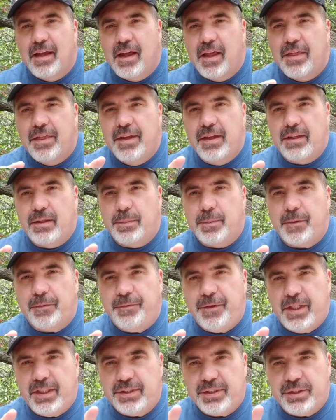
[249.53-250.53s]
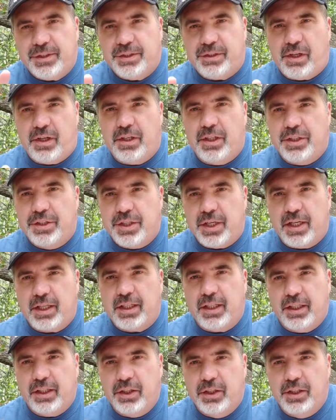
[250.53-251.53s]
then the professor started
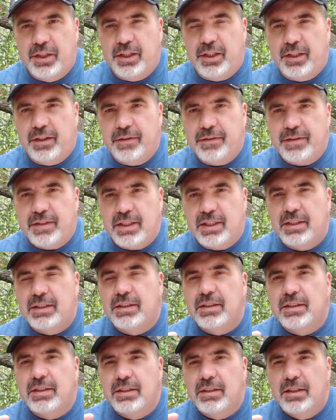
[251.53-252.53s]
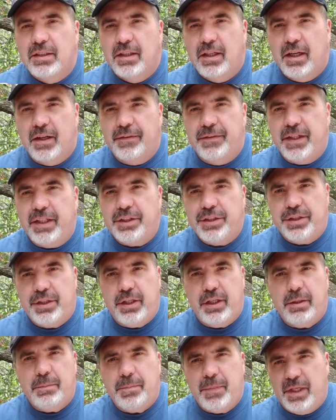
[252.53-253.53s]
checking hooves of each
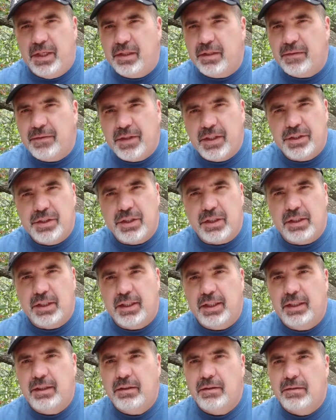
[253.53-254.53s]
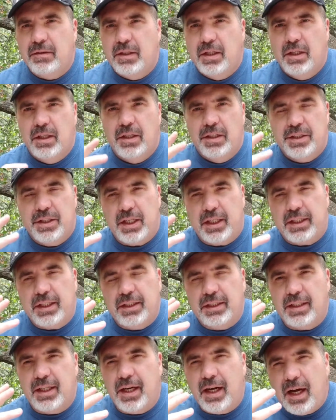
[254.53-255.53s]
sheep individually,
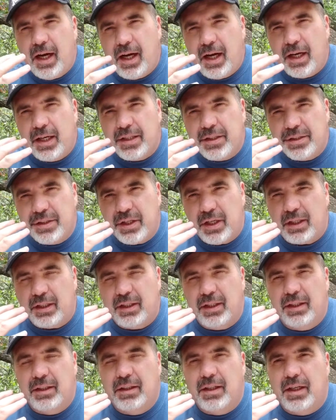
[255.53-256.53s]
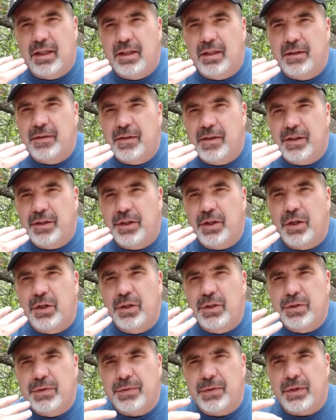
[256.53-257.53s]
checking the eyes, checking the
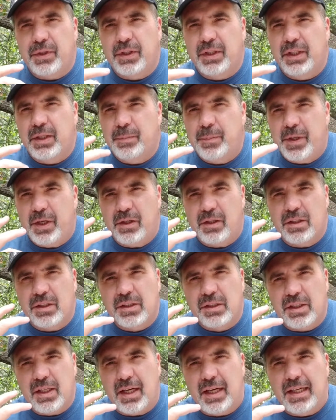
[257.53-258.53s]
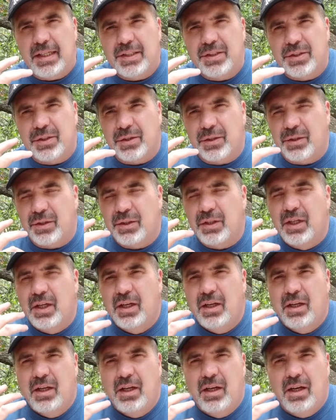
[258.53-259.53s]
nose for any parasites or
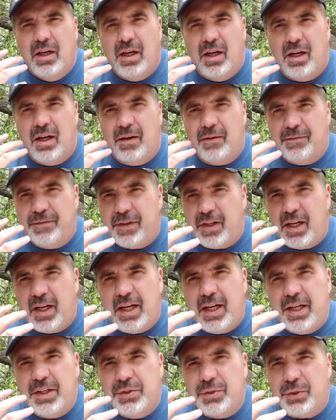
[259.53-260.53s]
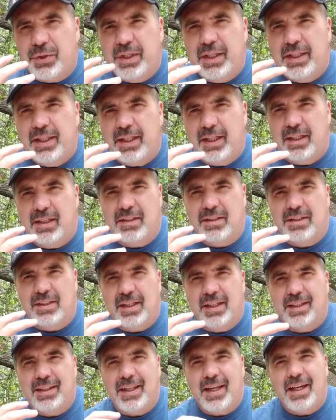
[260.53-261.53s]
flies or anything else
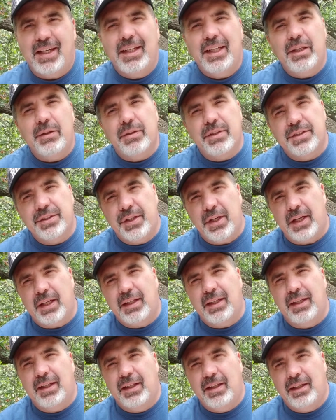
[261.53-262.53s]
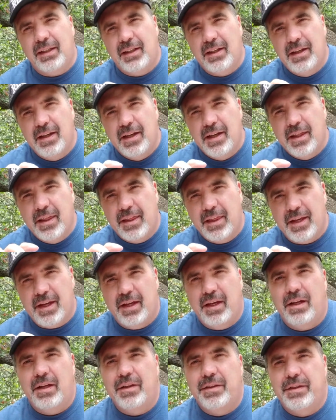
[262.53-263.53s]
like that. He was checking the
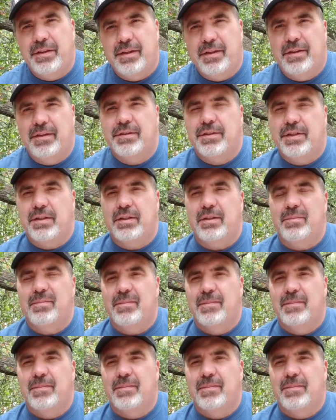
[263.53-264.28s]
health of the sheep.